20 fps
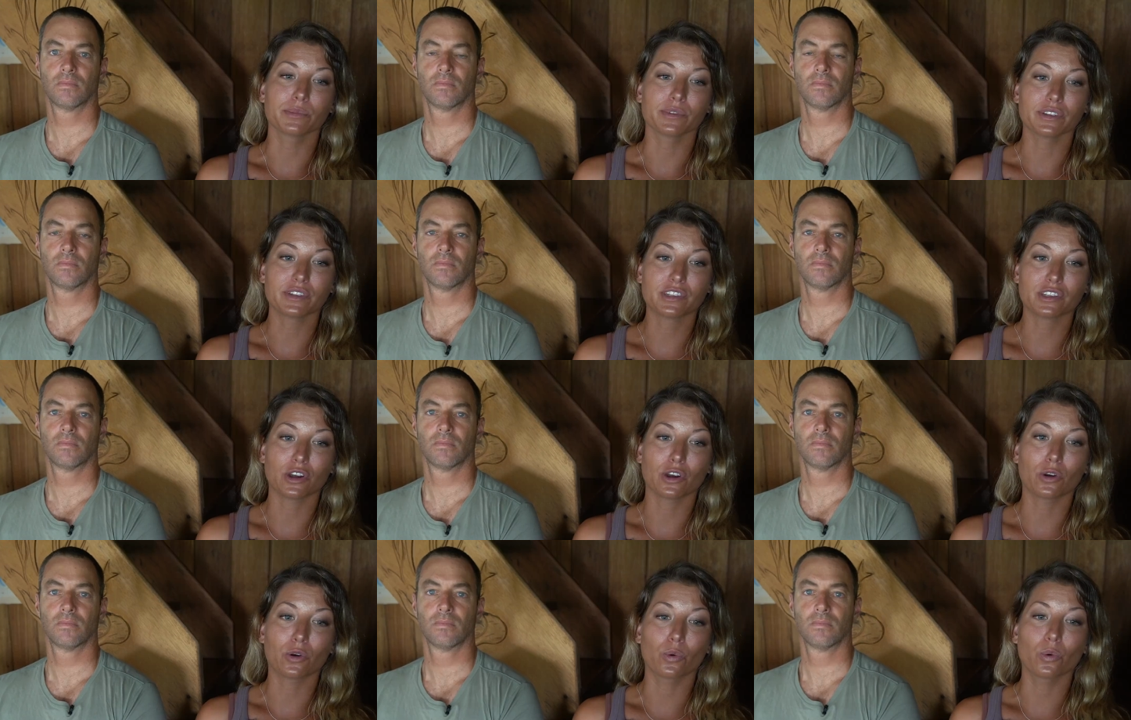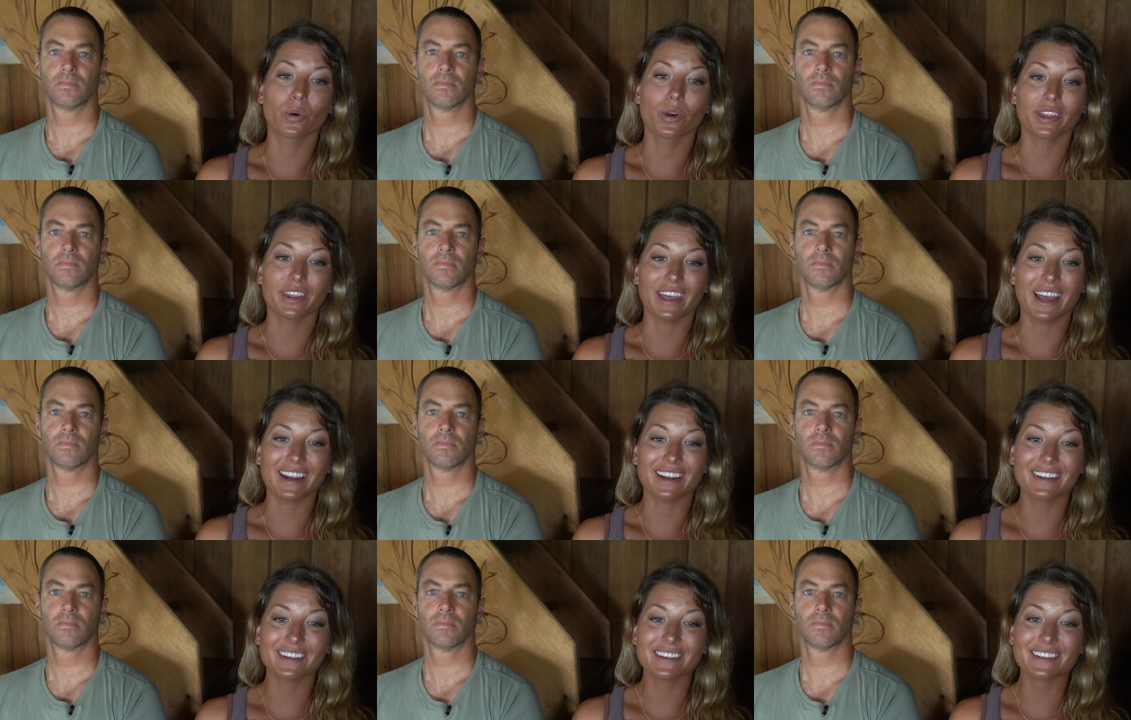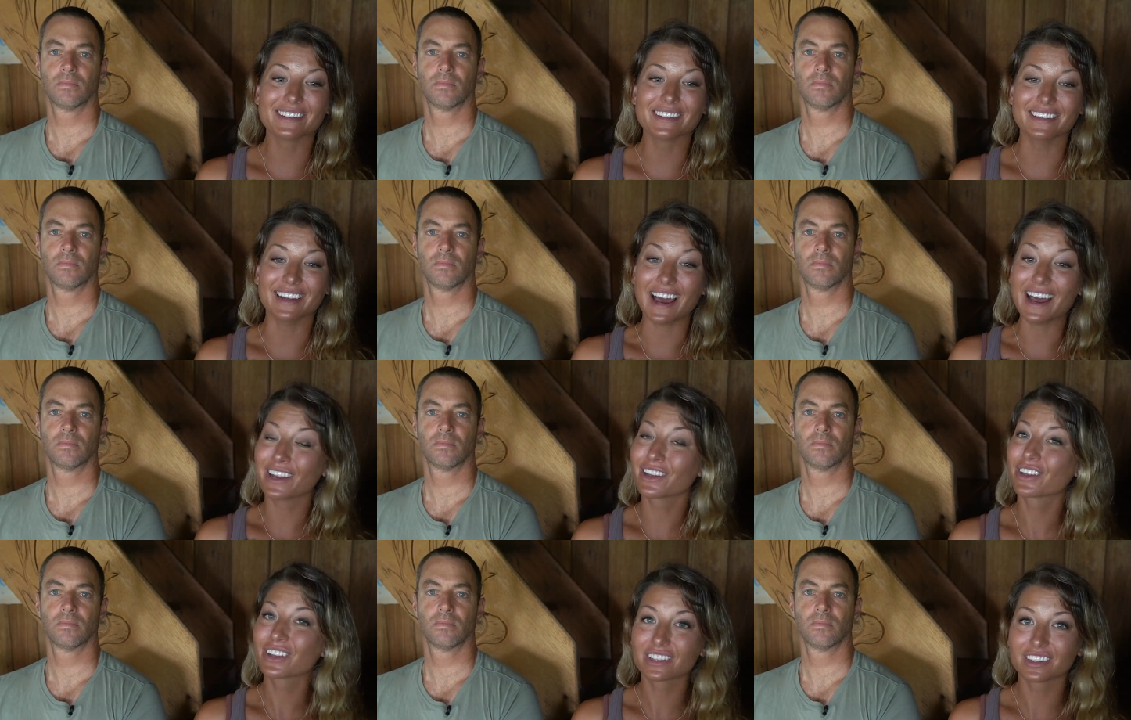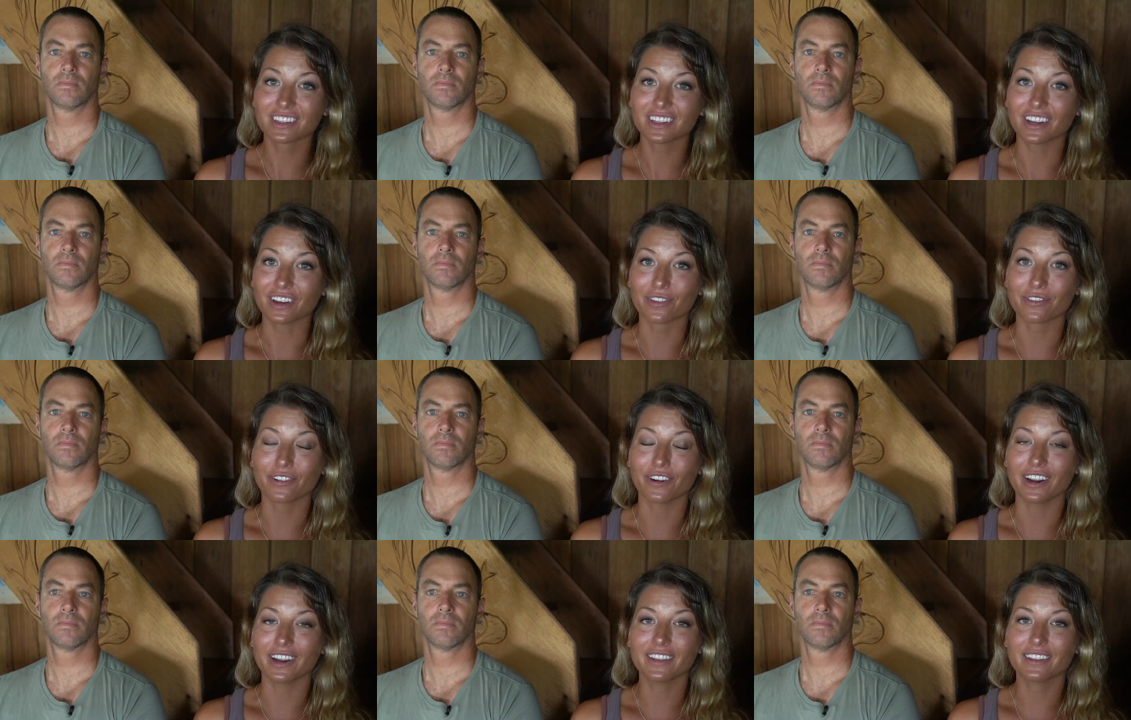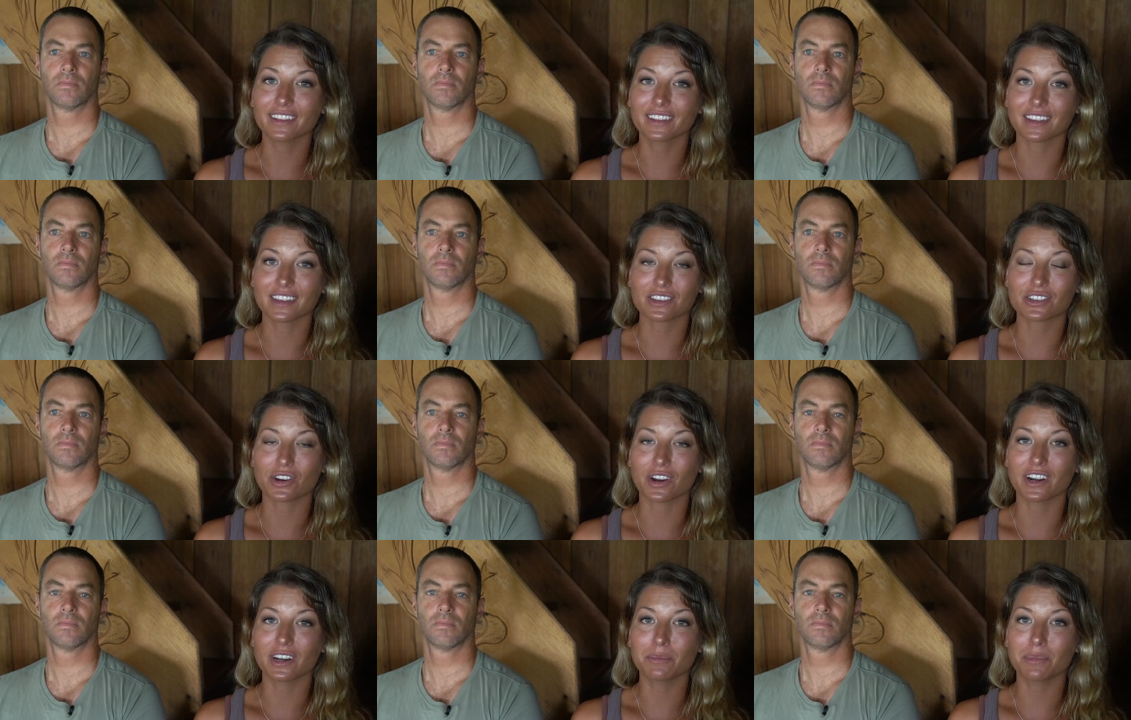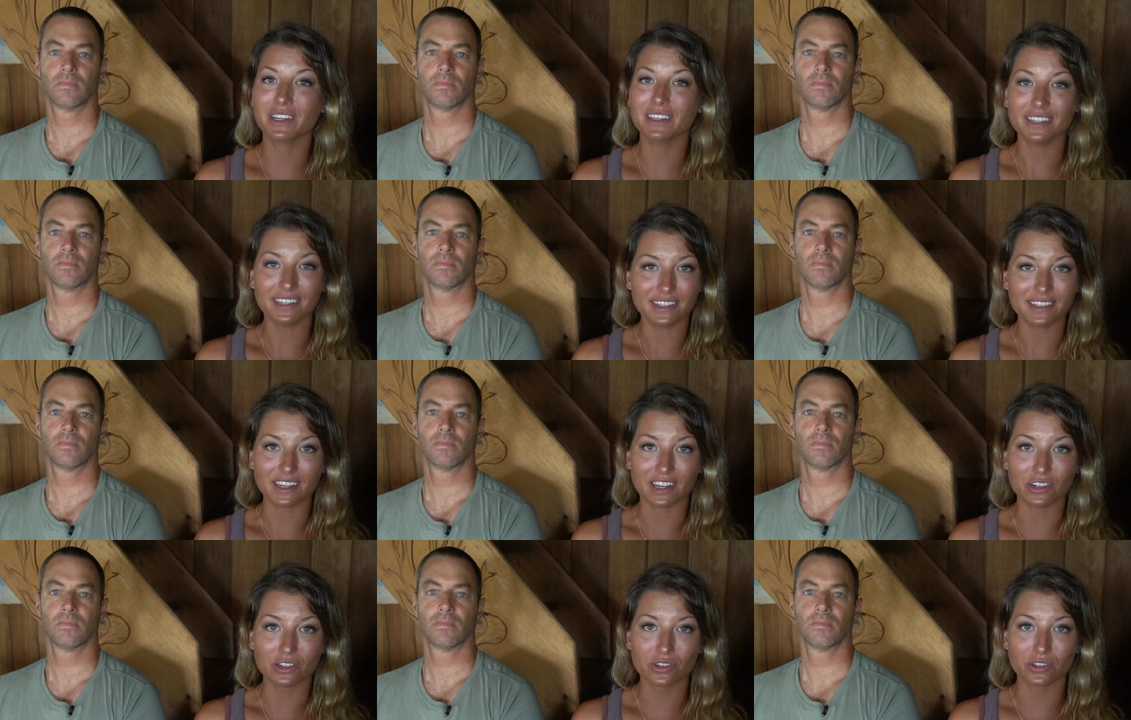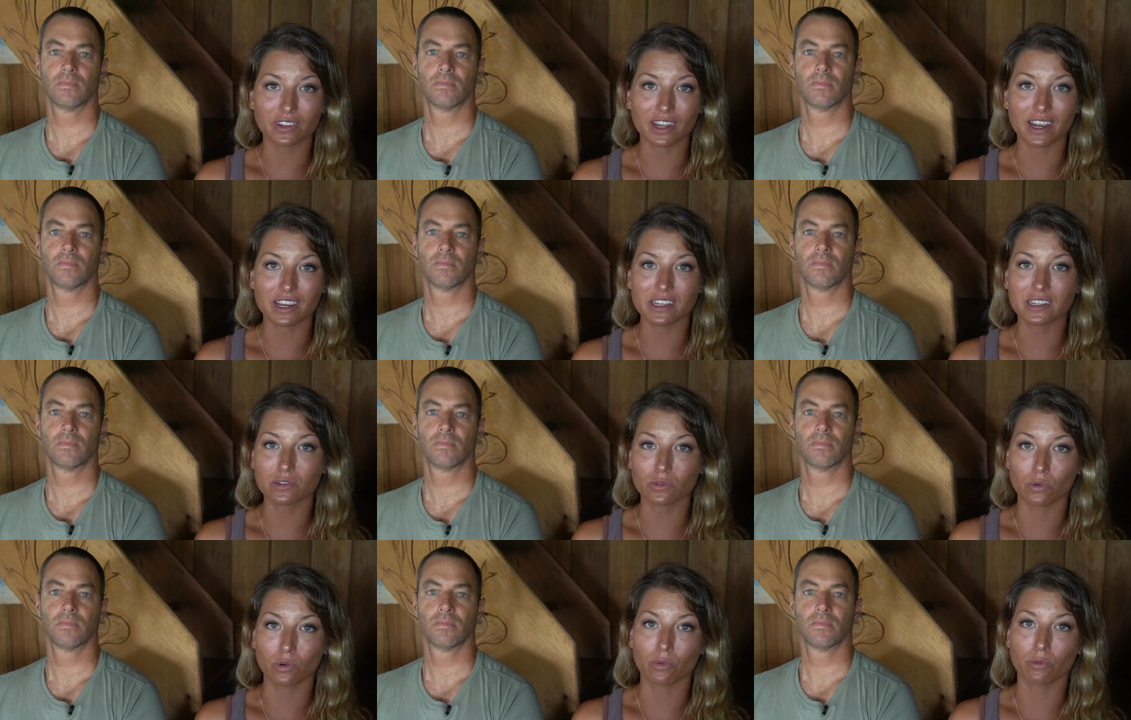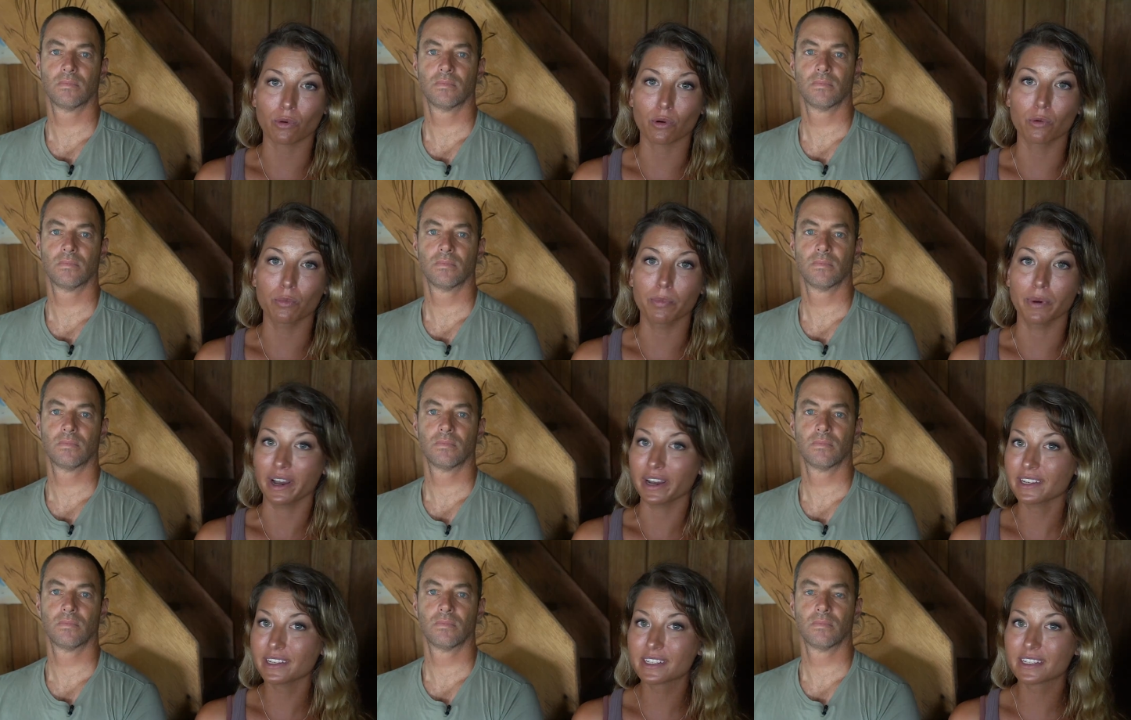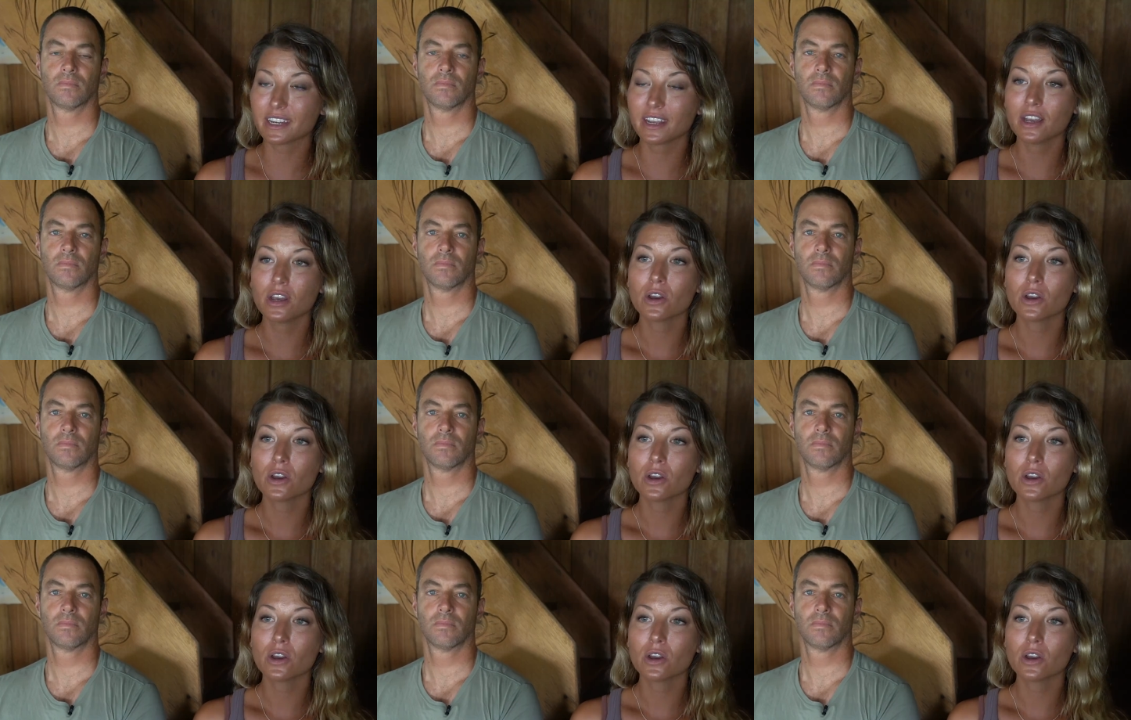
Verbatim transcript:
Speaker 1: So that is not a good look for anything that's trying to be decentralized or robust,